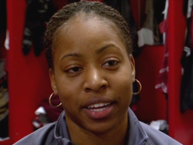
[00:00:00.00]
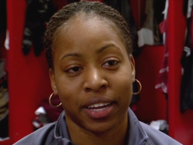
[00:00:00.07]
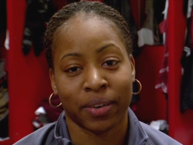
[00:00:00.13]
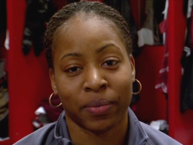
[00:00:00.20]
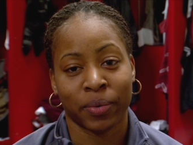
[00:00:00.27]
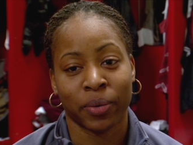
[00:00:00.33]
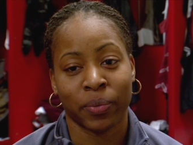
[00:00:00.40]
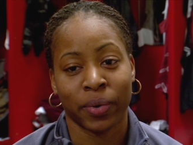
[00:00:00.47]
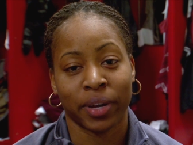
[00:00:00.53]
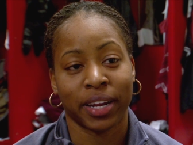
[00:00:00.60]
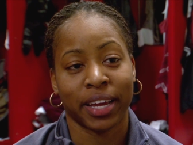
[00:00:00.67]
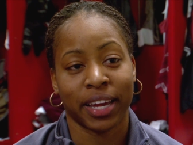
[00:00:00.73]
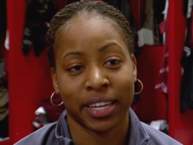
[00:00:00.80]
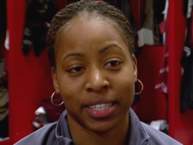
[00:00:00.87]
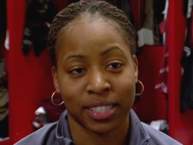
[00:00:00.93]
Like, we
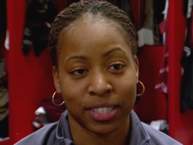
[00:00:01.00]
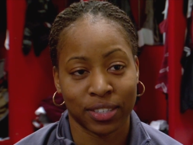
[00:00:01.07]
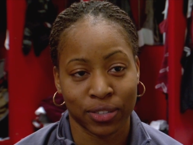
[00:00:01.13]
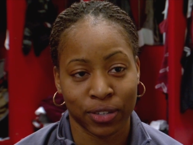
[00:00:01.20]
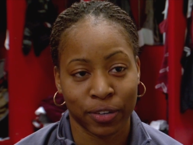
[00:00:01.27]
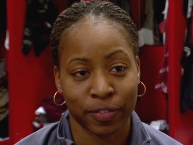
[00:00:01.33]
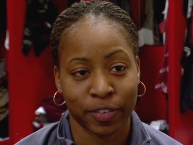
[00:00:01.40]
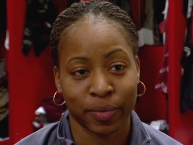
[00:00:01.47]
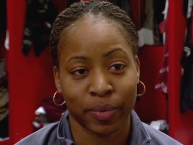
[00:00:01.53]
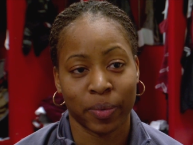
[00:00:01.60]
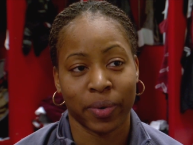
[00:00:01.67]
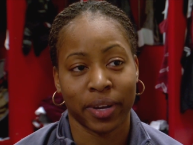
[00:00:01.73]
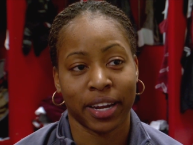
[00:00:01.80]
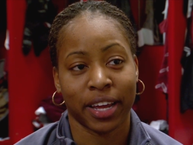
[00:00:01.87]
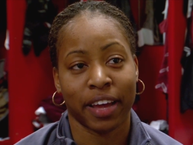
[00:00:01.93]
want an A10 trophy.
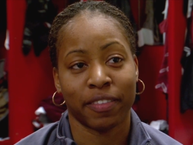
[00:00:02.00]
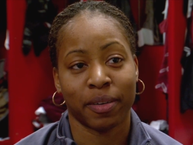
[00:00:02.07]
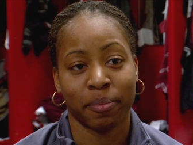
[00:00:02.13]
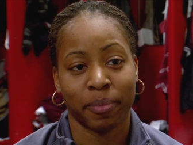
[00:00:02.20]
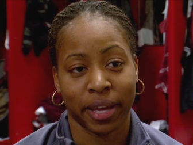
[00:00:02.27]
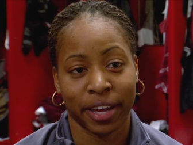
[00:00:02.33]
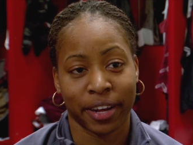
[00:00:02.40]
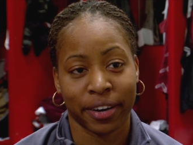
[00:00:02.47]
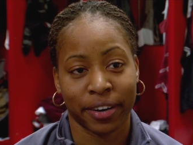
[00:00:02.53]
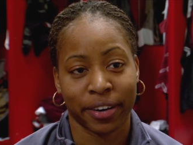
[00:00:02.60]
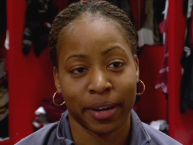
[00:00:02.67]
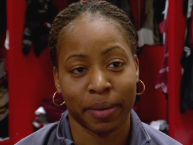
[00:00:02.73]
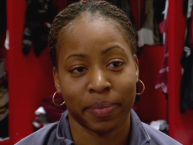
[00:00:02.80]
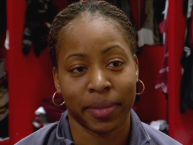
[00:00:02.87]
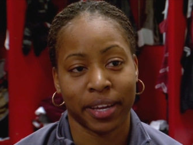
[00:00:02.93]
We want to have a
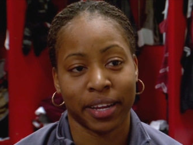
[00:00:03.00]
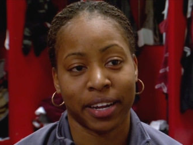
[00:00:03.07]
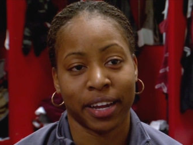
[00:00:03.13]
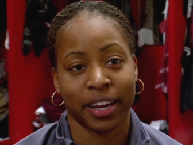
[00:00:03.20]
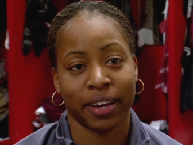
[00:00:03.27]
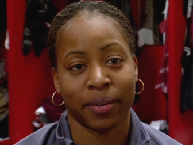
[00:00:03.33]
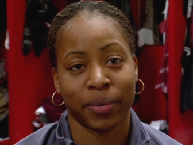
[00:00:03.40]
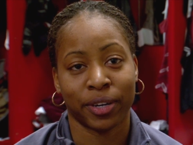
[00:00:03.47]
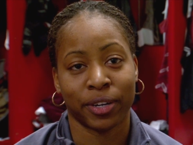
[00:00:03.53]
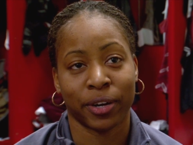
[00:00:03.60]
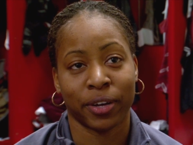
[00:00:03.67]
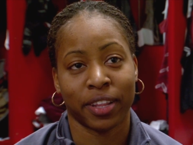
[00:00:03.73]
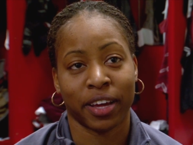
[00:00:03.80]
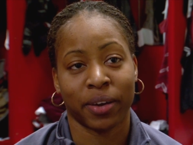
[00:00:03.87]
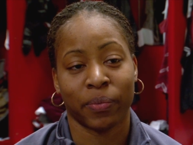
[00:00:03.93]
banner up there that we
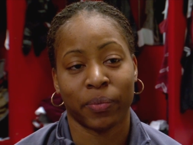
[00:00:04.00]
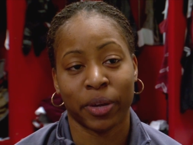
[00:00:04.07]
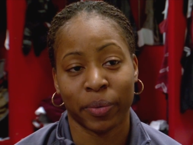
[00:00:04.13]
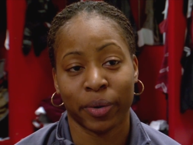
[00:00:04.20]
know that we